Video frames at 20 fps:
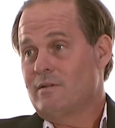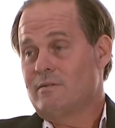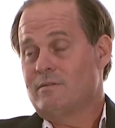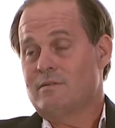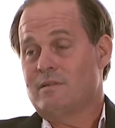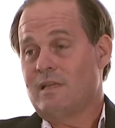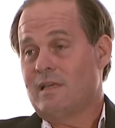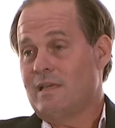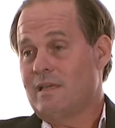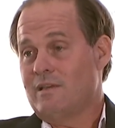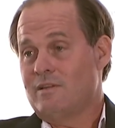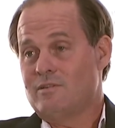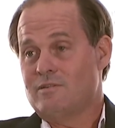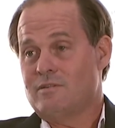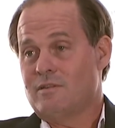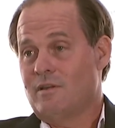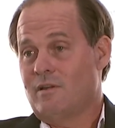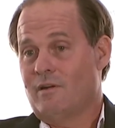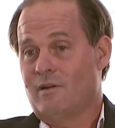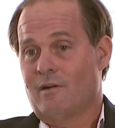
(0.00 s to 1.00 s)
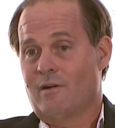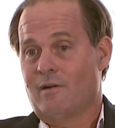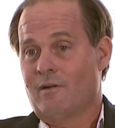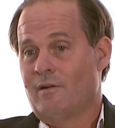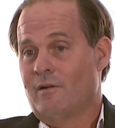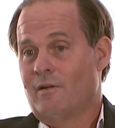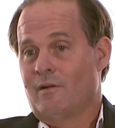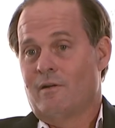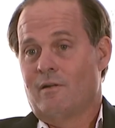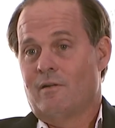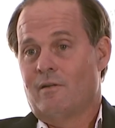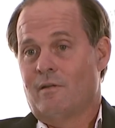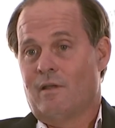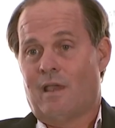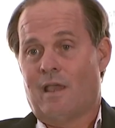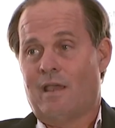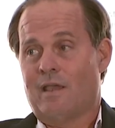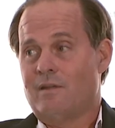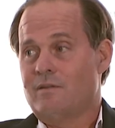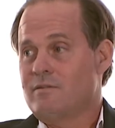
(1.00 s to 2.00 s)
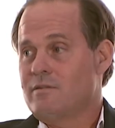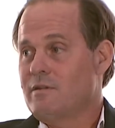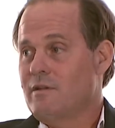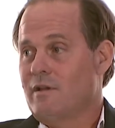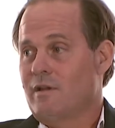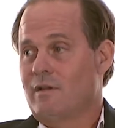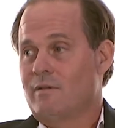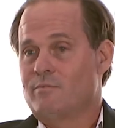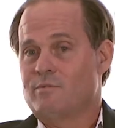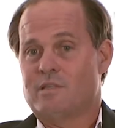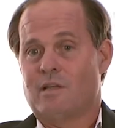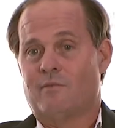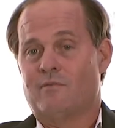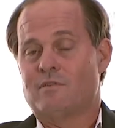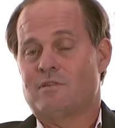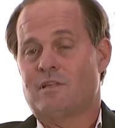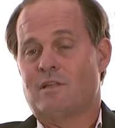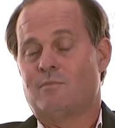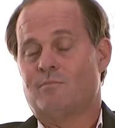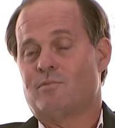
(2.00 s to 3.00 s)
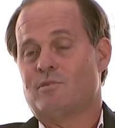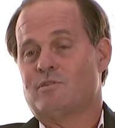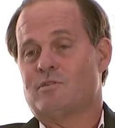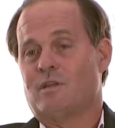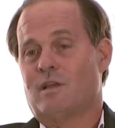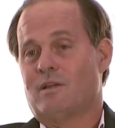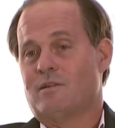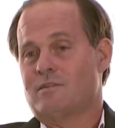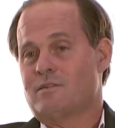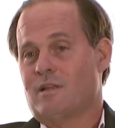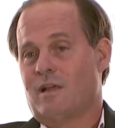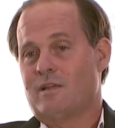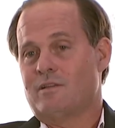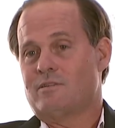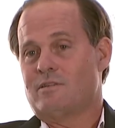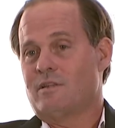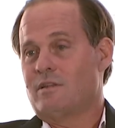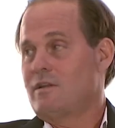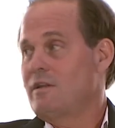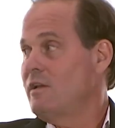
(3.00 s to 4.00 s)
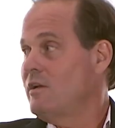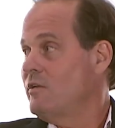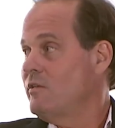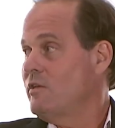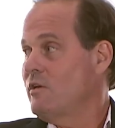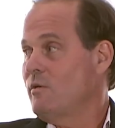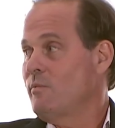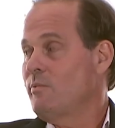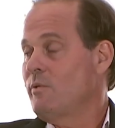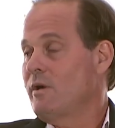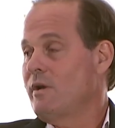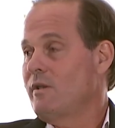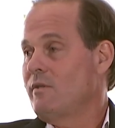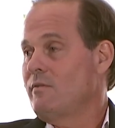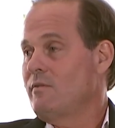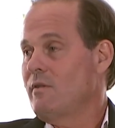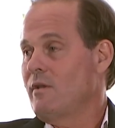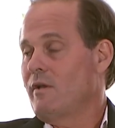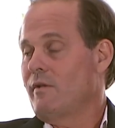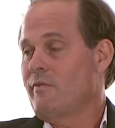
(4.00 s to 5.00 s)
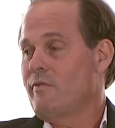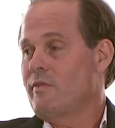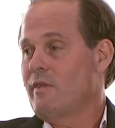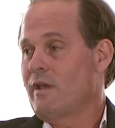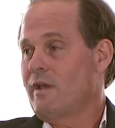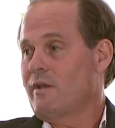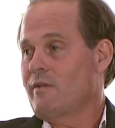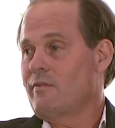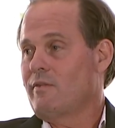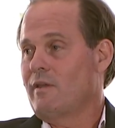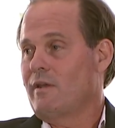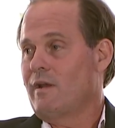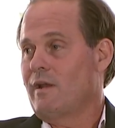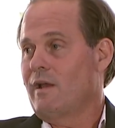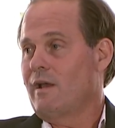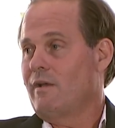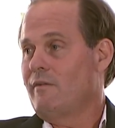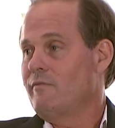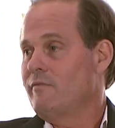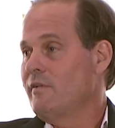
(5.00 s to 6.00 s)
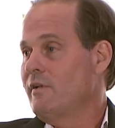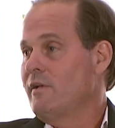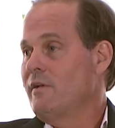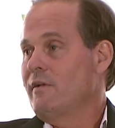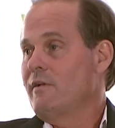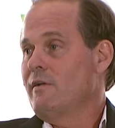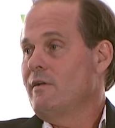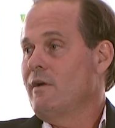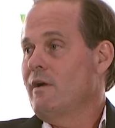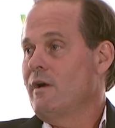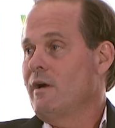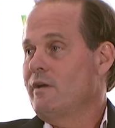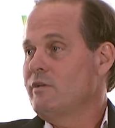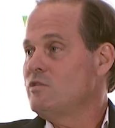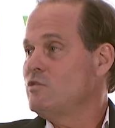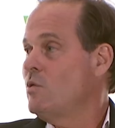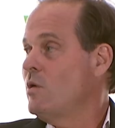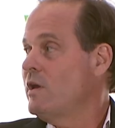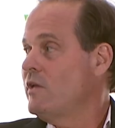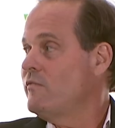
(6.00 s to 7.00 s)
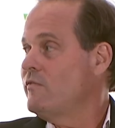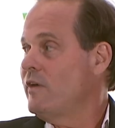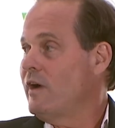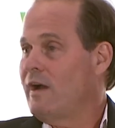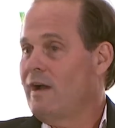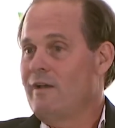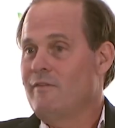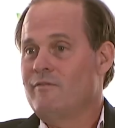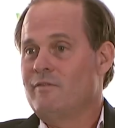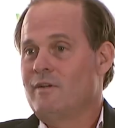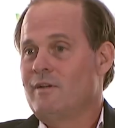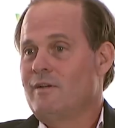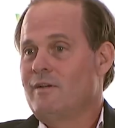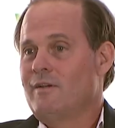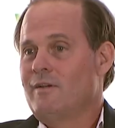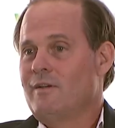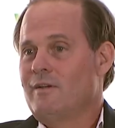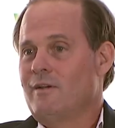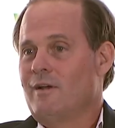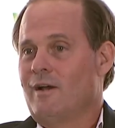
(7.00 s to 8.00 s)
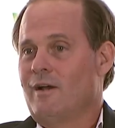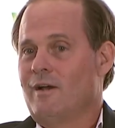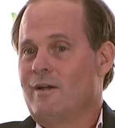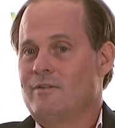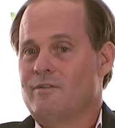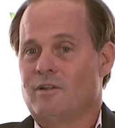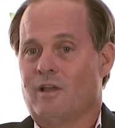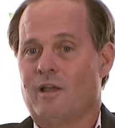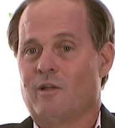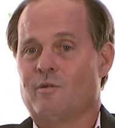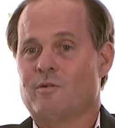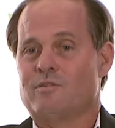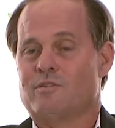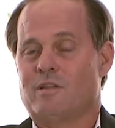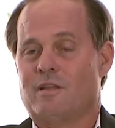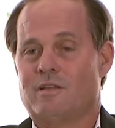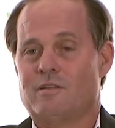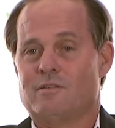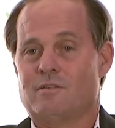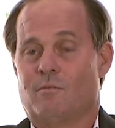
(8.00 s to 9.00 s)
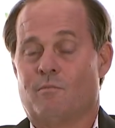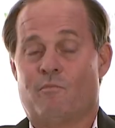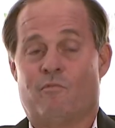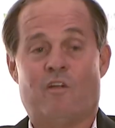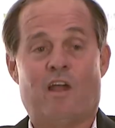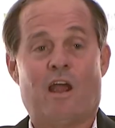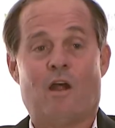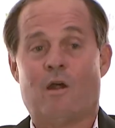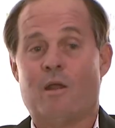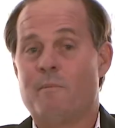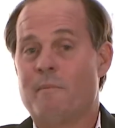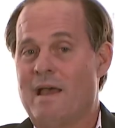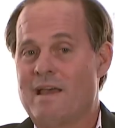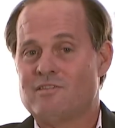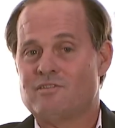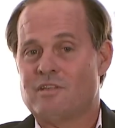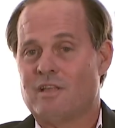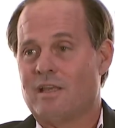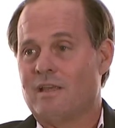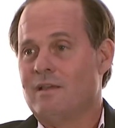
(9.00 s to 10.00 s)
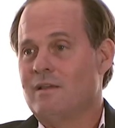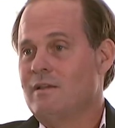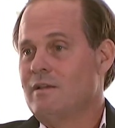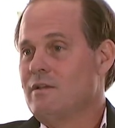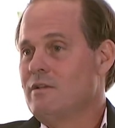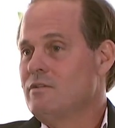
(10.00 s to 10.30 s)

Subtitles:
Ds that are 8 to 17% slice of the deal that are pretty thick, that have 25 delinquencies, very messy.